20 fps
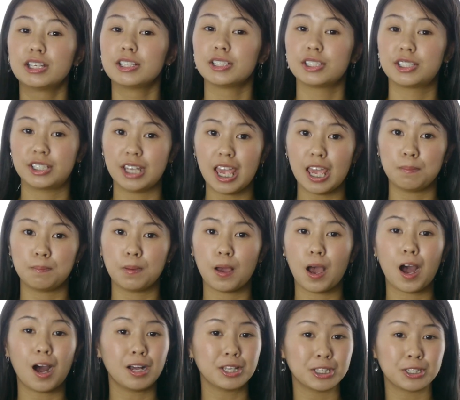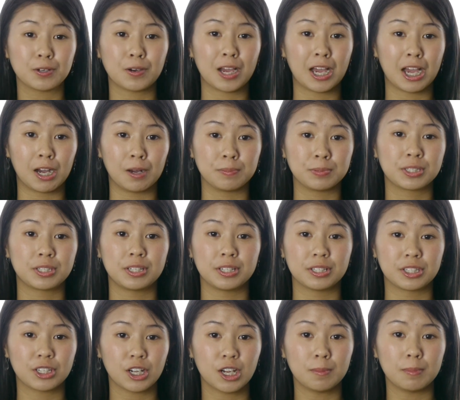Shape also helps to
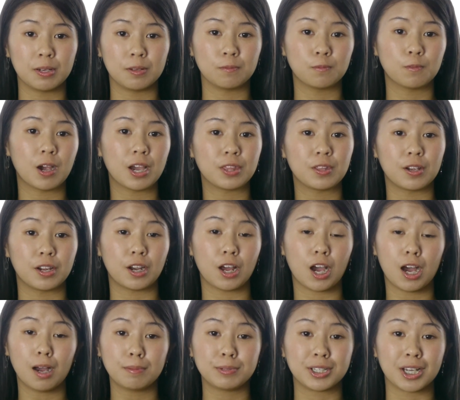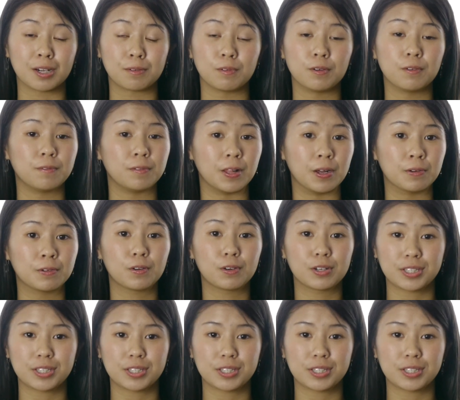determine whether an object will float or